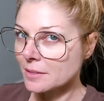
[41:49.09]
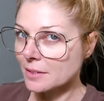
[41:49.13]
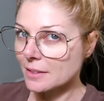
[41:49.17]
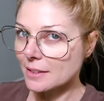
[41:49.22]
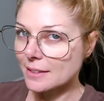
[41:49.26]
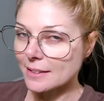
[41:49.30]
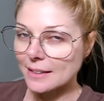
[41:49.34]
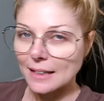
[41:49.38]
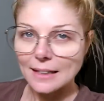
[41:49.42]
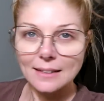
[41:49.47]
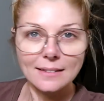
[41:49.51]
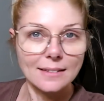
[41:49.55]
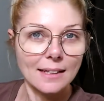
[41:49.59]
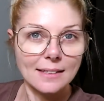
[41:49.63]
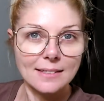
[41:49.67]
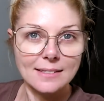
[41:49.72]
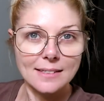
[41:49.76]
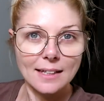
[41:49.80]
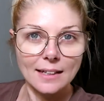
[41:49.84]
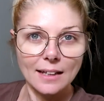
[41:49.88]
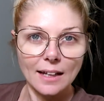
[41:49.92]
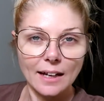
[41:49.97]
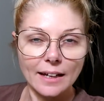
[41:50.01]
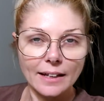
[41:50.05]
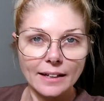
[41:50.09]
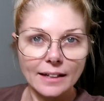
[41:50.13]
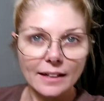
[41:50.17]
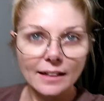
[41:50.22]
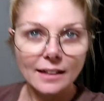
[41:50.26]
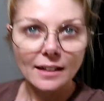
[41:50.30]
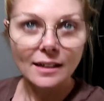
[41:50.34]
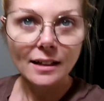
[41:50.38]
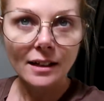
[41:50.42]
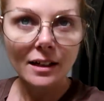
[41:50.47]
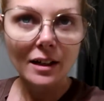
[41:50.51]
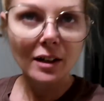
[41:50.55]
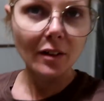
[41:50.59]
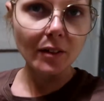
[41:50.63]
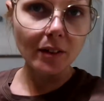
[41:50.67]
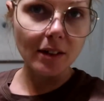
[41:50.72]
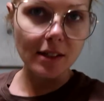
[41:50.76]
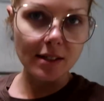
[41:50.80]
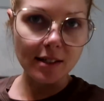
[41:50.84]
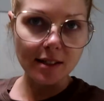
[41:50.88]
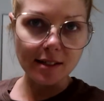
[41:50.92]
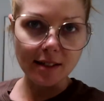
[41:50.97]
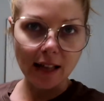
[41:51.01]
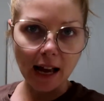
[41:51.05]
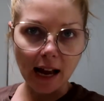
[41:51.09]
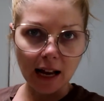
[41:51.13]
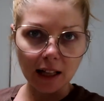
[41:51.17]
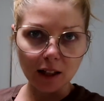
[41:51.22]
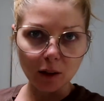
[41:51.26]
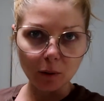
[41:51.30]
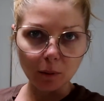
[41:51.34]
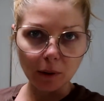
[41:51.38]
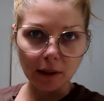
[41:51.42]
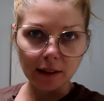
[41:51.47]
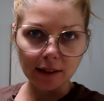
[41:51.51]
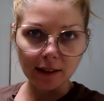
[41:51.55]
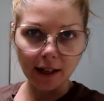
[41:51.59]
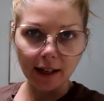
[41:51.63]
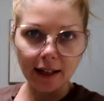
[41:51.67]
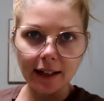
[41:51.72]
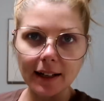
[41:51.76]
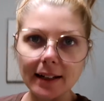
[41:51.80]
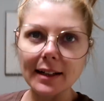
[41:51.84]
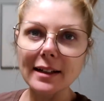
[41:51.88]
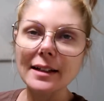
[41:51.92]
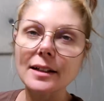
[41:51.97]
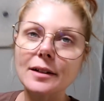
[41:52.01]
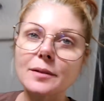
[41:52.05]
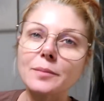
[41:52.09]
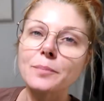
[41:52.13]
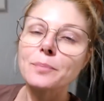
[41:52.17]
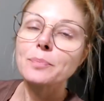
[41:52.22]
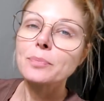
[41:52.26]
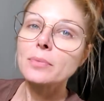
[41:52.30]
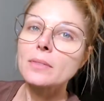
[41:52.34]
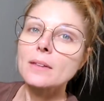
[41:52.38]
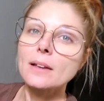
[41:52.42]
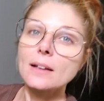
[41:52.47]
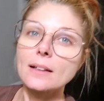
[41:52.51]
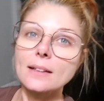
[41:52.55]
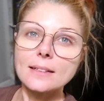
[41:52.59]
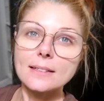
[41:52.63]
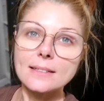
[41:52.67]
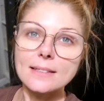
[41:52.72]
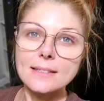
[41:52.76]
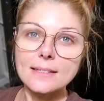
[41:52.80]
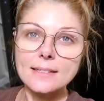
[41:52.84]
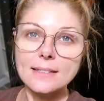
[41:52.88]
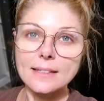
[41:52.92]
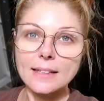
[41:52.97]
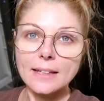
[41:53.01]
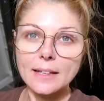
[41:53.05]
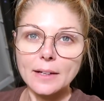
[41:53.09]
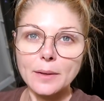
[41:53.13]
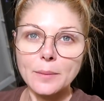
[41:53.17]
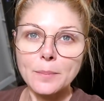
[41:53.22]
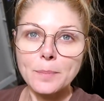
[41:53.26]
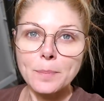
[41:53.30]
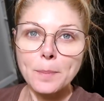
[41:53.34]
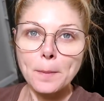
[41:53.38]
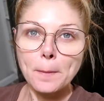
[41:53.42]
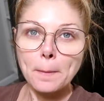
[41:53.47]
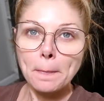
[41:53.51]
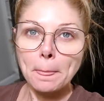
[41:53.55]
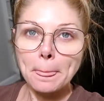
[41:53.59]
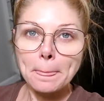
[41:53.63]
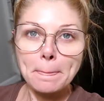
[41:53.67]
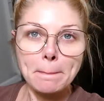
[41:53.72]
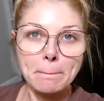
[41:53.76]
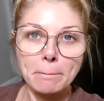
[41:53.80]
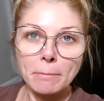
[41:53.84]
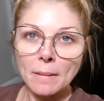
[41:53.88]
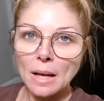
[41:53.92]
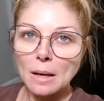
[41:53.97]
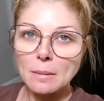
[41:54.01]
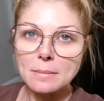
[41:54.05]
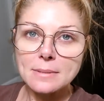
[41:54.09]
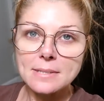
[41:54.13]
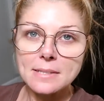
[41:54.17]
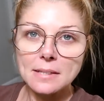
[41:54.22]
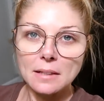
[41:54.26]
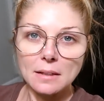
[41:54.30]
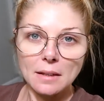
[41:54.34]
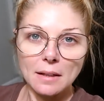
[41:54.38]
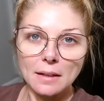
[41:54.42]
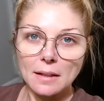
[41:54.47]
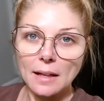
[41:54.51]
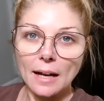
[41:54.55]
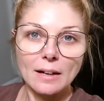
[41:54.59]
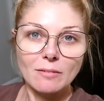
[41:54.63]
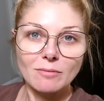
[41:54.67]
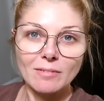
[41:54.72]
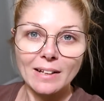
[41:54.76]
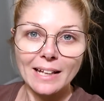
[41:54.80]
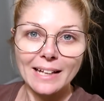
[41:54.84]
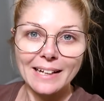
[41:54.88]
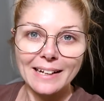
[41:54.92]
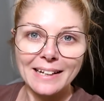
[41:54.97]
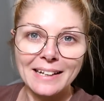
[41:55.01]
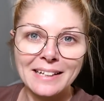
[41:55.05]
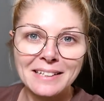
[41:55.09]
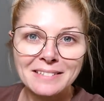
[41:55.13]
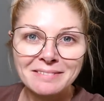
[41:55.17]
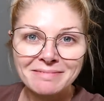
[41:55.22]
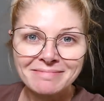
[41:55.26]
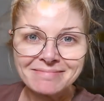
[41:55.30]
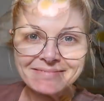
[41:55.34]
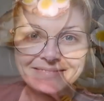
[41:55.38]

Look at that. That's the lighting. This is the Halloween lighting. This is the I'm Still Alive lighting.